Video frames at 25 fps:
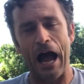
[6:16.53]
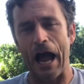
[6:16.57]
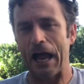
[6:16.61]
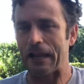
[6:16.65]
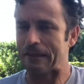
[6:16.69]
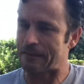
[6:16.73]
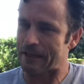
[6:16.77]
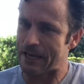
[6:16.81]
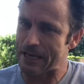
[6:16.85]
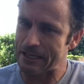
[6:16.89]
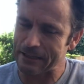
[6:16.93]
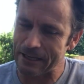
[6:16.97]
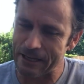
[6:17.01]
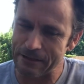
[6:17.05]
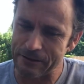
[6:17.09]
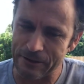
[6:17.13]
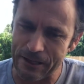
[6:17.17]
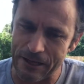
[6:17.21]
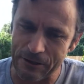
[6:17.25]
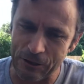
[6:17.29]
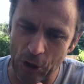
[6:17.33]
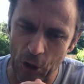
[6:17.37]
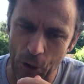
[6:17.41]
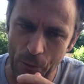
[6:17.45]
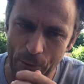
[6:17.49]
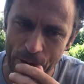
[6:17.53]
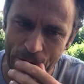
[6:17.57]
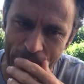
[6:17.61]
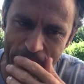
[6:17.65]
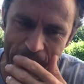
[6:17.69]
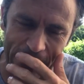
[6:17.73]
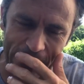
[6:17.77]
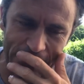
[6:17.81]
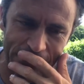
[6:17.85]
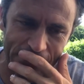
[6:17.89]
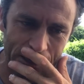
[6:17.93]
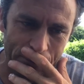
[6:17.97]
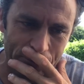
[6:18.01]
I think they told me
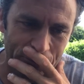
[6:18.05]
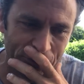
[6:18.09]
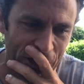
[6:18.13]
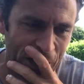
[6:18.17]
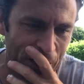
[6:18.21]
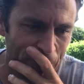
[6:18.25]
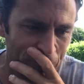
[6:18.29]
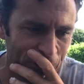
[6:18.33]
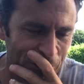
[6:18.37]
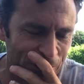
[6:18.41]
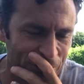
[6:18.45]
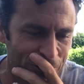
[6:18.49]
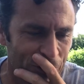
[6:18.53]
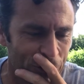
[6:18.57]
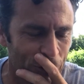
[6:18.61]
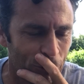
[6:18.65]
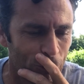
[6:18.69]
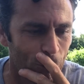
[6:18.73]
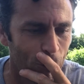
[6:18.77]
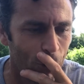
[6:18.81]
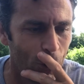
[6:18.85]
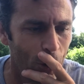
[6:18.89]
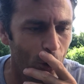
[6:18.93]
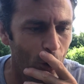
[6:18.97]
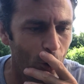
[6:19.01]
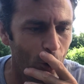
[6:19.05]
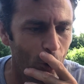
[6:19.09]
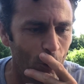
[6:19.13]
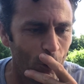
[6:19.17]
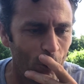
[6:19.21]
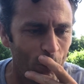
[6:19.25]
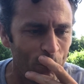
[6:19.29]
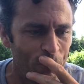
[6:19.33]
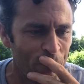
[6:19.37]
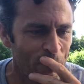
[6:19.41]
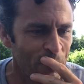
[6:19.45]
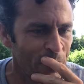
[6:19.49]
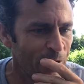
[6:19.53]
around September it's gonna roll.